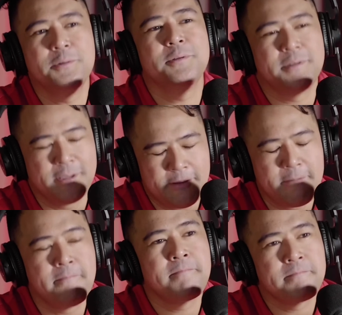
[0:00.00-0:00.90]
Straight out
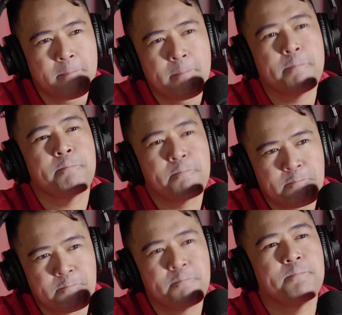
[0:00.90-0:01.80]

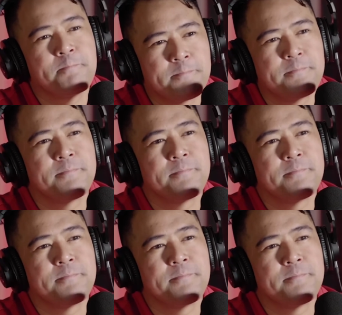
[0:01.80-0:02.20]
of high school.